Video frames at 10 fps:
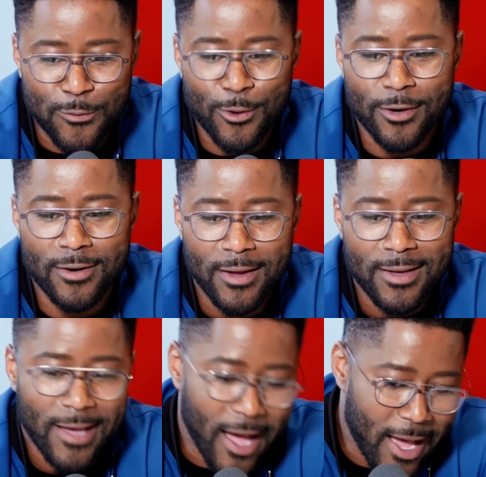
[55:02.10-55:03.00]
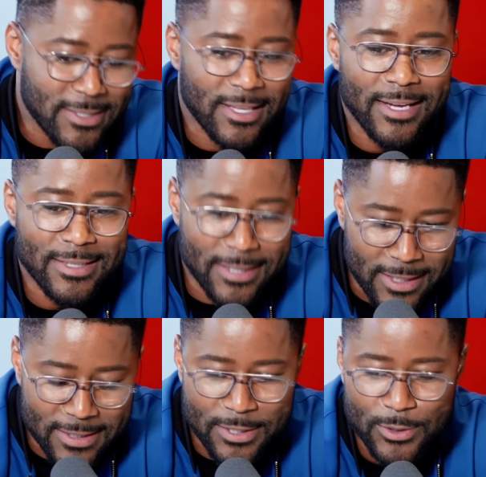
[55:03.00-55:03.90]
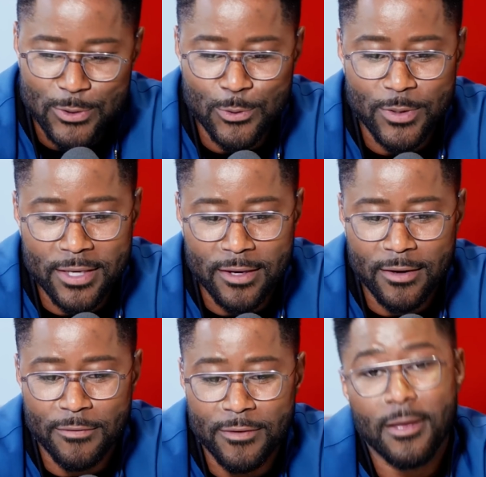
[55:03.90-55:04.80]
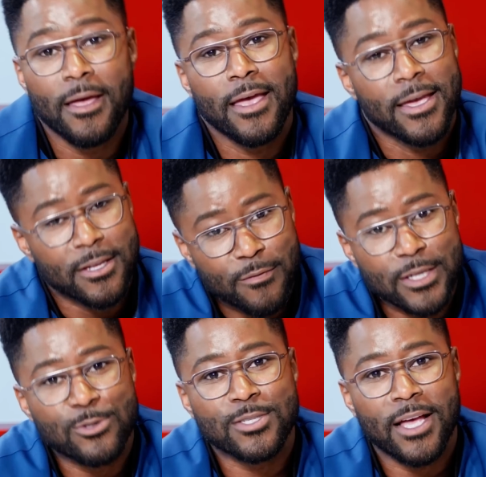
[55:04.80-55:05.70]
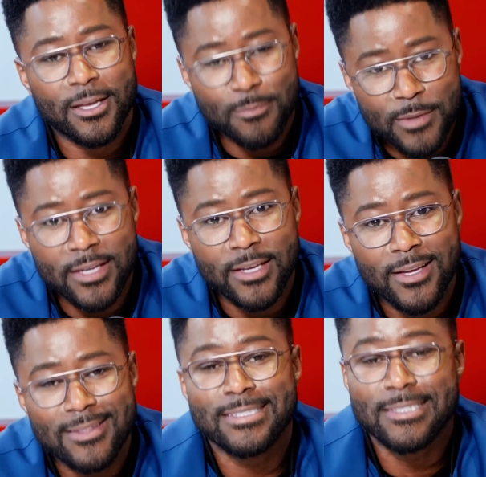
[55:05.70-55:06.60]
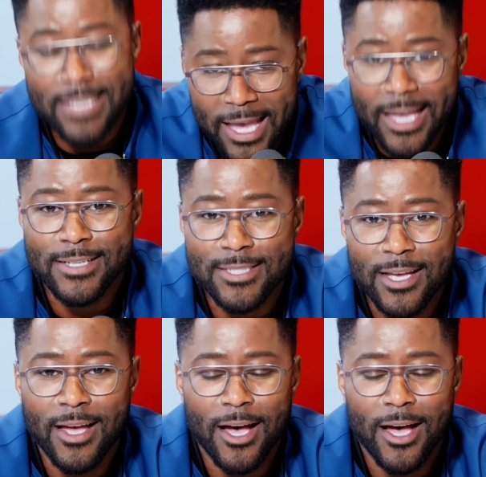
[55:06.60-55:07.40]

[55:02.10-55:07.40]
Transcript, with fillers: for guys like this to give individuals like me the stage